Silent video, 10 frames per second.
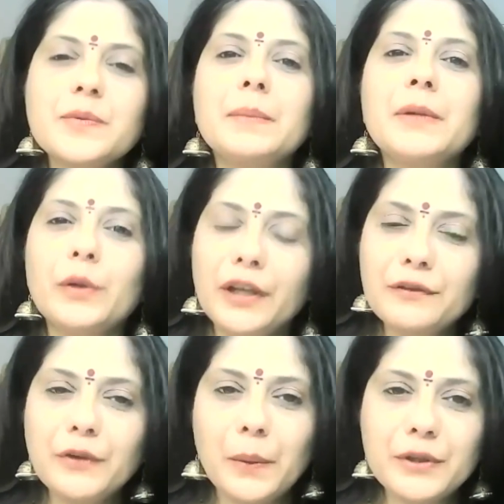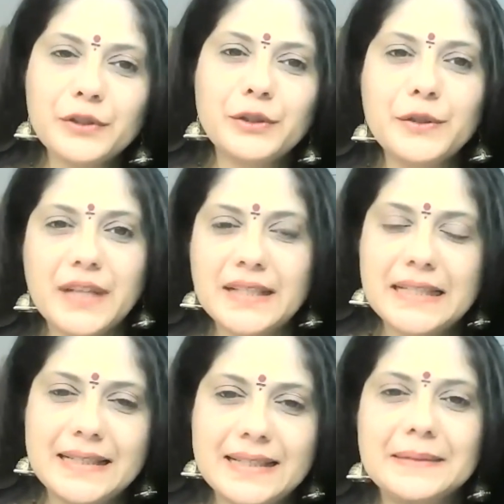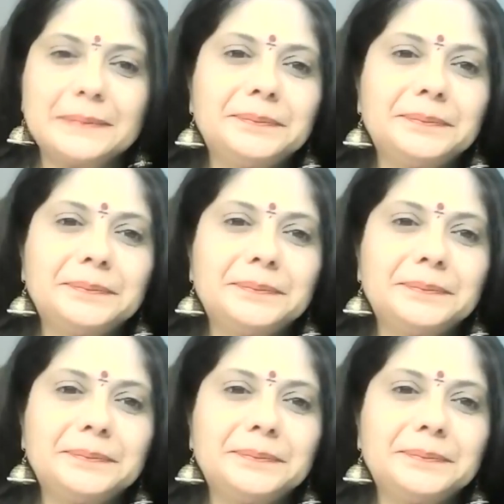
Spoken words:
We'll be looking forward to those answers.